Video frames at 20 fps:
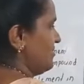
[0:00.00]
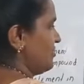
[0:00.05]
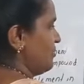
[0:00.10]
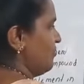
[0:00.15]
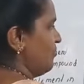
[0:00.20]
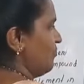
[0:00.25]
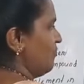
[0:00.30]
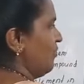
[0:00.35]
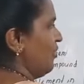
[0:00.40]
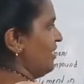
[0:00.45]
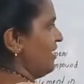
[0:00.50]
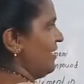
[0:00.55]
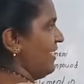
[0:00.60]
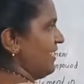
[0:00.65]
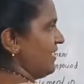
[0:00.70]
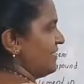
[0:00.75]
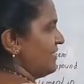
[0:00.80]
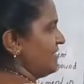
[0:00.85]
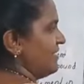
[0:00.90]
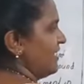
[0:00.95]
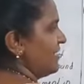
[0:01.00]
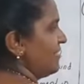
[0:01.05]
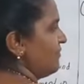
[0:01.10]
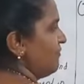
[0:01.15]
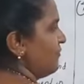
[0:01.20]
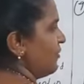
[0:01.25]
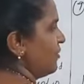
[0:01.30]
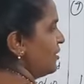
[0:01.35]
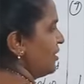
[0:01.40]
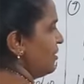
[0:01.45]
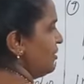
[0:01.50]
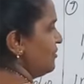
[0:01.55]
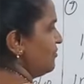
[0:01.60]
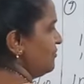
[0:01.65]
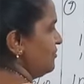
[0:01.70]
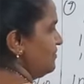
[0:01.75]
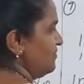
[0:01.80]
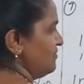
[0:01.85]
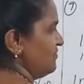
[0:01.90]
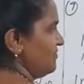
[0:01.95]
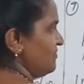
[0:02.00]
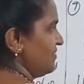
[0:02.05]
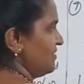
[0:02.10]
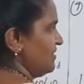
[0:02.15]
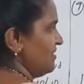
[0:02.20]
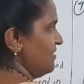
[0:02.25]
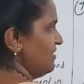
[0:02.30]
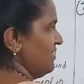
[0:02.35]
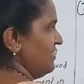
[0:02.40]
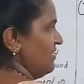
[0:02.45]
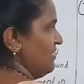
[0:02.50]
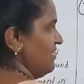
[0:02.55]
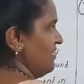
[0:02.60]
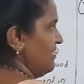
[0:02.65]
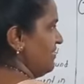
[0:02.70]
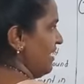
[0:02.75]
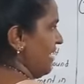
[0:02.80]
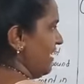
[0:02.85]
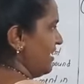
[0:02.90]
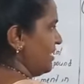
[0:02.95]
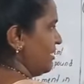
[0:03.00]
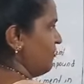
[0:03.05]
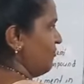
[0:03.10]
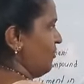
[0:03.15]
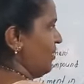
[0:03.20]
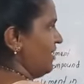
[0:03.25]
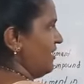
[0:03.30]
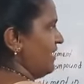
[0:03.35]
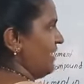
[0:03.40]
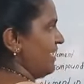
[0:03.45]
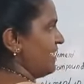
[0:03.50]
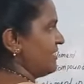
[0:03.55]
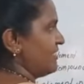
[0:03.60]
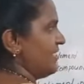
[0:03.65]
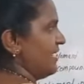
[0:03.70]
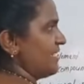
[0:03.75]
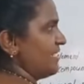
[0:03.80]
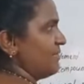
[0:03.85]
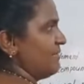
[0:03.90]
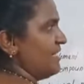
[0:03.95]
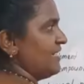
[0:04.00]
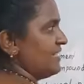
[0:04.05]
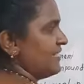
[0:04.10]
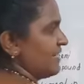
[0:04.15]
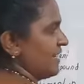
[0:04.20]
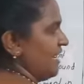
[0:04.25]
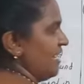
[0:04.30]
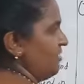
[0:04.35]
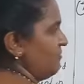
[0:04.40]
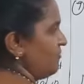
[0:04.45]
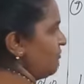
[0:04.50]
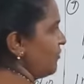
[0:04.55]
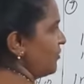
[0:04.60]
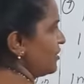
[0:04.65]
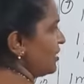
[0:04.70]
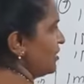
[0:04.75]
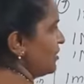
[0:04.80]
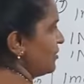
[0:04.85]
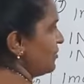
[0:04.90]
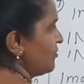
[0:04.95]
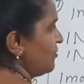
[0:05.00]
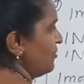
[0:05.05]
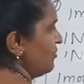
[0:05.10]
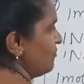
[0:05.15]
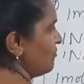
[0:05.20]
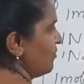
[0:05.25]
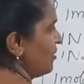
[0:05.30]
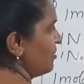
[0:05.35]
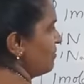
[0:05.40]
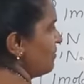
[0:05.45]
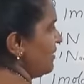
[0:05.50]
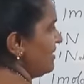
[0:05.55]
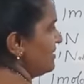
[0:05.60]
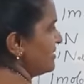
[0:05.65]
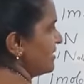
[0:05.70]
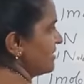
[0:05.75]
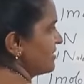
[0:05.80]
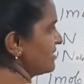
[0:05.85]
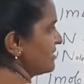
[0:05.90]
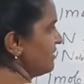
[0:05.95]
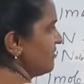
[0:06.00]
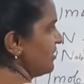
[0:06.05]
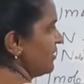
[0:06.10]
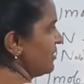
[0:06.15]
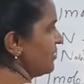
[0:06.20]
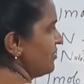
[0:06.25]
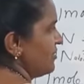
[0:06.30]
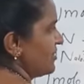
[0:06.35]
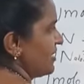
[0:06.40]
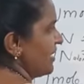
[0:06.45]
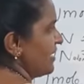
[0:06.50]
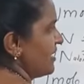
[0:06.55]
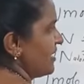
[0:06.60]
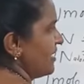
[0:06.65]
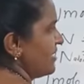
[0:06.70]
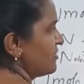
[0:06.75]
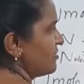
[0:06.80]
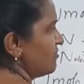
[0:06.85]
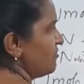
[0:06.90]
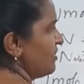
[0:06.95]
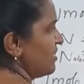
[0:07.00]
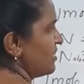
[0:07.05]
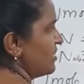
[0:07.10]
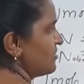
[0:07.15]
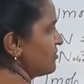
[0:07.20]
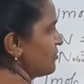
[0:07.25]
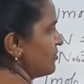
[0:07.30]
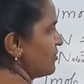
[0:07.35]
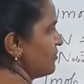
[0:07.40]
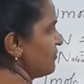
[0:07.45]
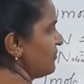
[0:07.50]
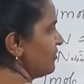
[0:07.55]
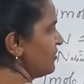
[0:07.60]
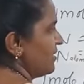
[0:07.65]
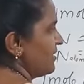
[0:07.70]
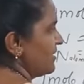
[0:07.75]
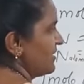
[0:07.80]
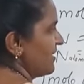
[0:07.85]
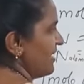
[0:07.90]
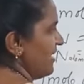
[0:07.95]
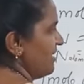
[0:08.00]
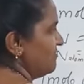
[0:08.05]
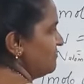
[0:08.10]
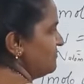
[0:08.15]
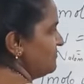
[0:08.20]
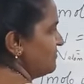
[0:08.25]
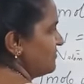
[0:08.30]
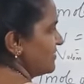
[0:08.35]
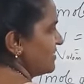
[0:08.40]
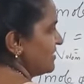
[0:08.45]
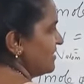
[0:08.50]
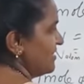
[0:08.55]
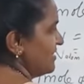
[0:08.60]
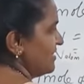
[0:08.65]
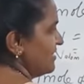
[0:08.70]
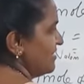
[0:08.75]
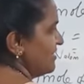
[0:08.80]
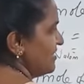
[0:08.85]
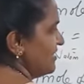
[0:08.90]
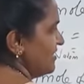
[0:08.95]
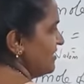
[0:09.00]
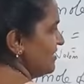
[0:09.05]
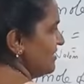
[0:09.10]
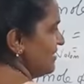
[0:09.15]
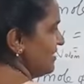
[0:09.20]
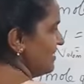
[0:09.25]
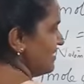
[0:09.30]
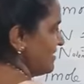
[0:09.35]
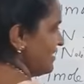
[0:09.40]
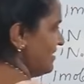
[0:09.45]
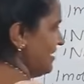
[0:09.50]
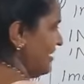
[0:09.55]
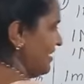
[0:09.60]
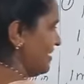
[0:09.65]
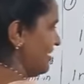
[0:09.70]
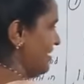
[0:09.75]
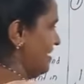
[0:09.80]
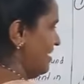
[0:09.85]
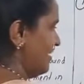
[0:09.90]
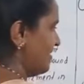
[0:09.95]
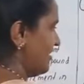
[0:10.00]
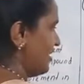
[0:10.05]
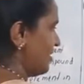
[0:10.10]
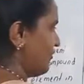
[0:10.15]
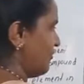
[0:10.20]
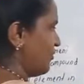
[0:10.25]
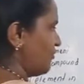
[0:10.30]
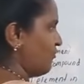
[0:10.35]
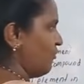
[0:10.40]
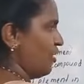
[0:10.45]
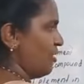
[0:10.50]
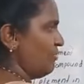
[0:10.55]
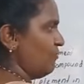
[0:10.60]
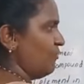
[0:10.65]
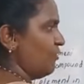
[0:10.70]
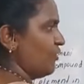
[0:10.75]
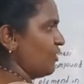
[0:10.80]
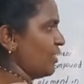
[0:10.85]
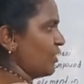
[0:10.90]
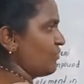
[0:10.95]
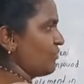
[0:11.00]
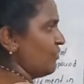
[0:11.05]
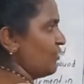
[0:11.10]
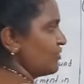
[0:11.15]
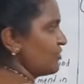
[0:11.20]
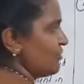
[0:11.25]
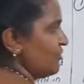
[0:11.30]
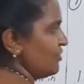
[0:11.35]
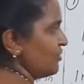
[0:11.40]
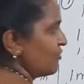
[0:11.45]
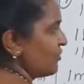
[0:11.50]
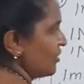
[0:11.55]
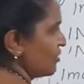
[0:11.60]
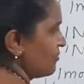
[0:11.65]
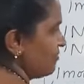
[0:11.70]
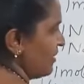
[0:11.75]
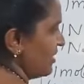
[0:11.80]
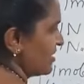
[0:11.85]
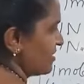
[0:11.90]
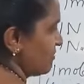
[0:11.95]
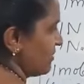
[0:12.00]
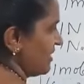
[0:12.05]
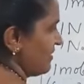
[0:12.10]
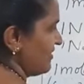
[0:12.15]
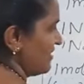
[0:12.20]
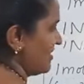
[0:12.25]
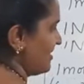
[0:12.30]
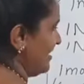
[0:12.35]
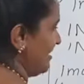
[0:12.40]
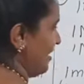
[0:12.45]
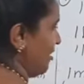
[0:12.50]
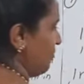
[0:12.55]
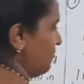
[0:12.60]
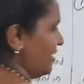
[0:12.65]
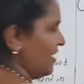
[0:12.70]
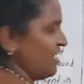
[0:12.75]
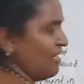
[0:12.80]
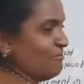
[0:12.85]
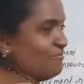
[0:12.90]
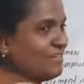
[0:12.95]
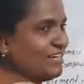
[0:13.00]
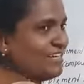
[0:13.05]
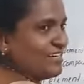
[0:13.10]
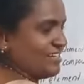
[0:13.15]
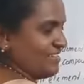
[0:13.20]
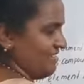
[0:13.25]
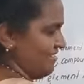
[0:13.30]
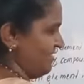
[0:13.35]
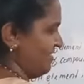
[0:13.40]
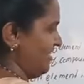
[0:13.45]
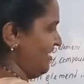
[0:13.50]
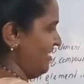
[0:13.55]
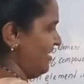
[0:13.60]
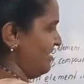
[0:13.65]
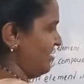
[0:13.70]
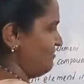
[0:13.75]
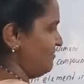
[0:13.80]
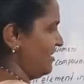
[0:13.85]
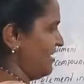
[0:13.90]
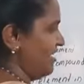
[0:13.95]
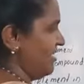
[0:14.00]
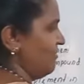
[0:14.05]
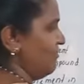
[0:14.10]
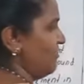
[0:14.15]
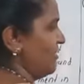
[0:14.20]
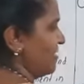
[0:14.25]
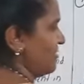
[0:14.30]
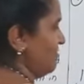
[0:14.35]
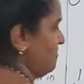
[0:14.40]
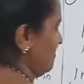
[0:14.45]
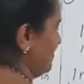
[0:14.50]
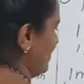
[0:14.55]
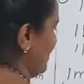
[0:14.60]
So 1 nitrogen atom 14 U and 1 nitrogen atom in gram 14 into 1.67 into 10 raised to minus 24 gram. Isn't it? Therefore 1 mole equal to, you got to multiply with how many number? This many number.